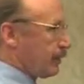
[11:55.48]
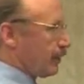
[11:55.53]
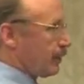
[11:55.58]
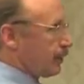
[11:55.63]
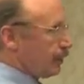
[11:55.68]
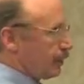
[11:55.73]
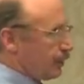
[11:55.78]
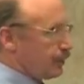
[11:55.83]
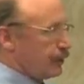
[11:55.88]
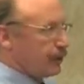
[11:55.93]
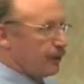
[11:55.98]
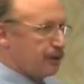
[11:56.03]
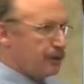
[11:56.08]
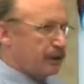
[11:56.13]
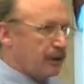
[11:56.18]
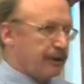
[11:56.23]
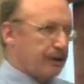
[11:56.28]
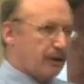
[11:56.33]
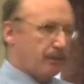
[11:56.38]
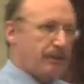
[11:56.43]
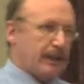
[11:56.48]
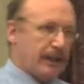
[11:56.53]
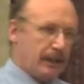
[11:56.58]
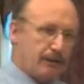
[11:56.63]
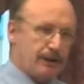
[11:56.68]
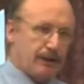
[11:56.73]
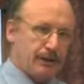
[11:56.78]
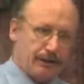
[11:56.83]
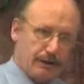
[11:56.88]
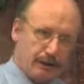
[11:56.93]
that if you want a surgeon
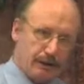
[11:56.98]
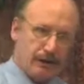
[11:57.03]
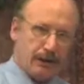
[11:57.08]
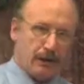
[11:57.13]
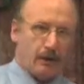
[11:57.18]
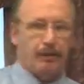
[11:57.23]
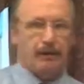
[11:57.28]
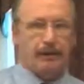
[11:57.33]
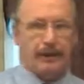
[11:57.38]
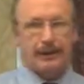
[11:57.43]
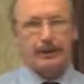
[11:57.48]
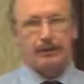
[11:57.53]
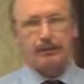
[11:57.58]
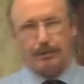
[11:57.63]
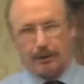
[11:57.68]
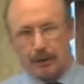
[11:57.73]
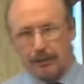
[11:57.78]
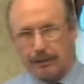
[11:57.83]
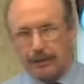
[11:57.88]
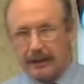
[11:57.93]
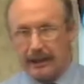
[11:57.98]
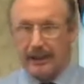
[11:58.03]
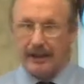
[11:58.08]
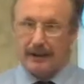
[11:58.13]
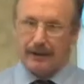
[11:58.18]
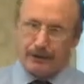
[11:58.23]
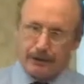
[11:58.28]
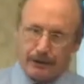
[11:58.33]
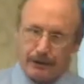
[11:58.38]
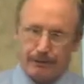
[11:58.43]
who's going to be able to do the operation
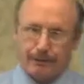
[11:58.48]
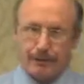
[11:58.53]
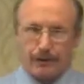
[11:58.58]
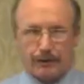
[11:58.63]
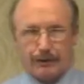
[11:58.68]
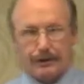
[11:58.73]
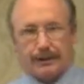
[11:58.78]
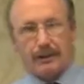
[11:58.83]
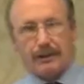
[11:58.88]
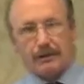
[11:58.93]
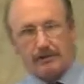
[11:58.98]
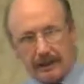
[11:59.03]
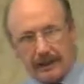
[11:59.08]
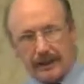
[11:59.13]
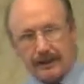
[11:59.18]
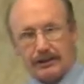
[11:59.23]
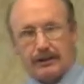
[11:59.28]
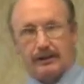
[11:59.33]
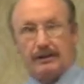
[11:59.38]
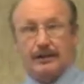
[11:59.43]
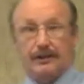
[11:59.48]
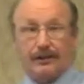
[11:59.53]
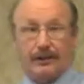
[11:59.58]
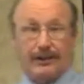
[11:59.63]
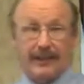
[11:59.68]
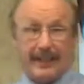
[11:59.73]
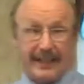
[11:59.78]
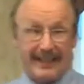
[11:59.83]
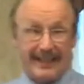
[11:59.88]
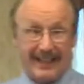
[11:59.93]
properly, you've got to
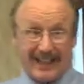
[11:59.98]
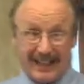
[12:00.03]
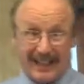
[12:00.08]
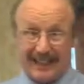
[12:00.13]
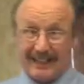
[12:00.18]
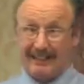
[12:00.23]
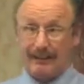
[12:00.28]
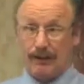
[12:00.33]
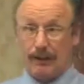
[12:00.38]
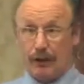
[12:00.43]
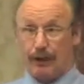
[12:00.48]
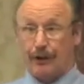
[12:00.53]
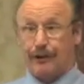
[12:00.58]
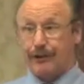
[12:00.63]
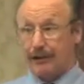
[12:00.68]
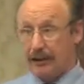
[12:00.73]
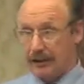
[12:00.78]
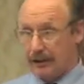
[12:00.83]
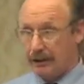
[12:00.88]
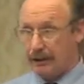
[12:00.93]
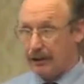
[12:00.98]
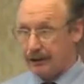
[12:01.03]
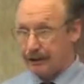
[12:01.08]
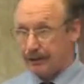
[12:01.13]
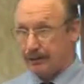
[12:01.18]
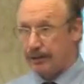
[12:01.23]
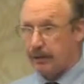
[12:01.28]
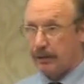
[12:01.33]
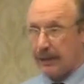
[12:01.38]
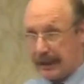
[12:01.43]
arrange so they can get
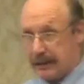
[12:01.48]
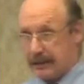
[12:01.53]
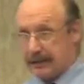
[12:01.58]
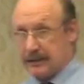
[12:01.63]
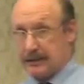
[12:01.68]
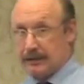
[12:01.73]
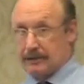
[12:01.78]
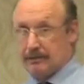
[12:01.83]
lots and lots